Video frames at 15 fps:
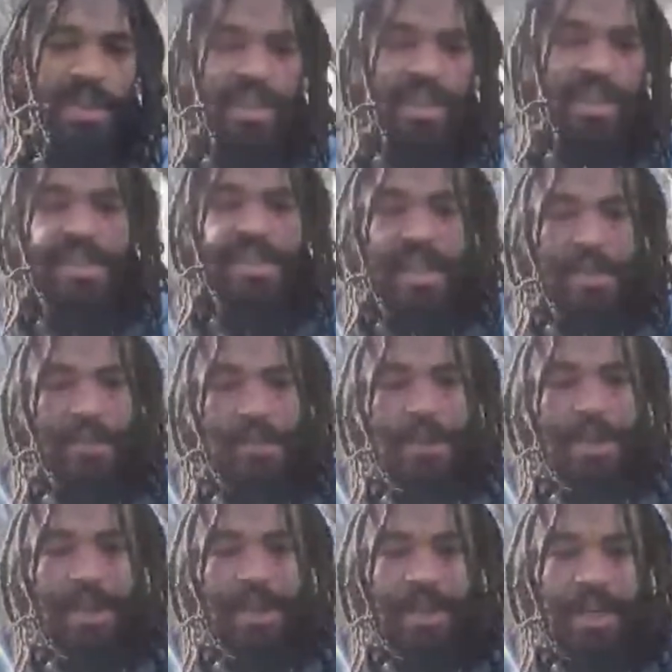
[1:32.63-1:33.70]
yesterday
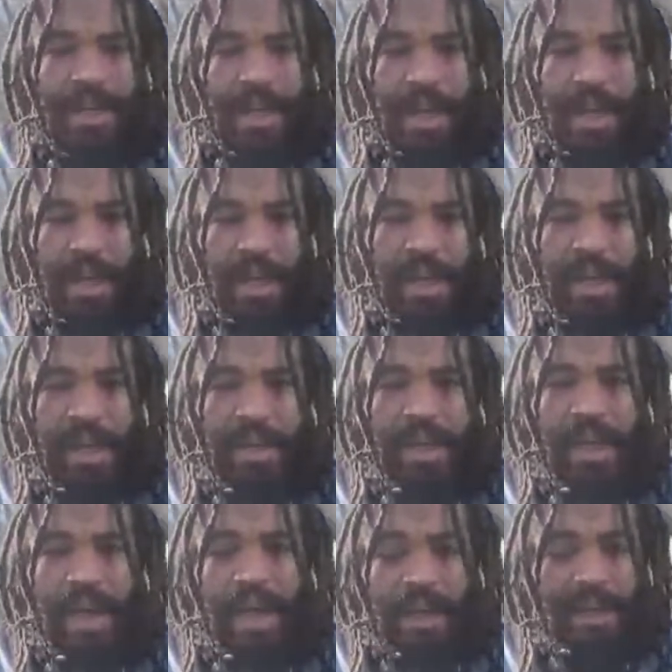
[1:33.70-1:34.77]
morning,
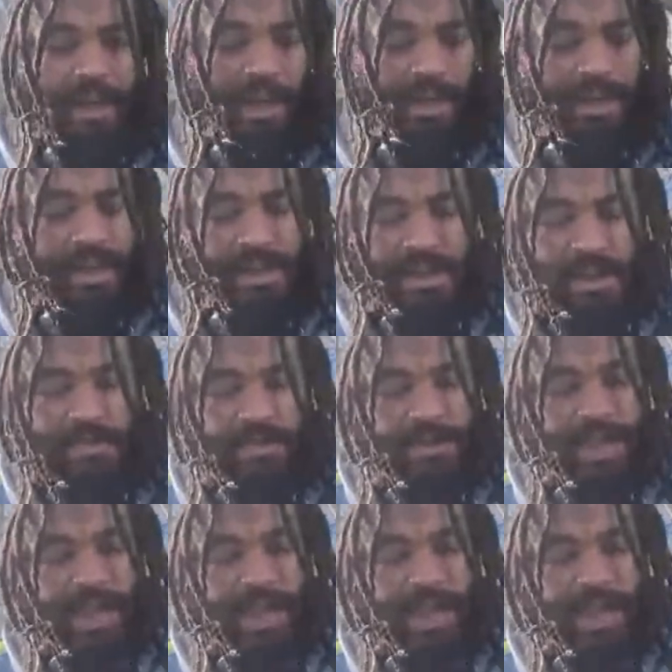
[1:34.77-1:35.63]
and I took several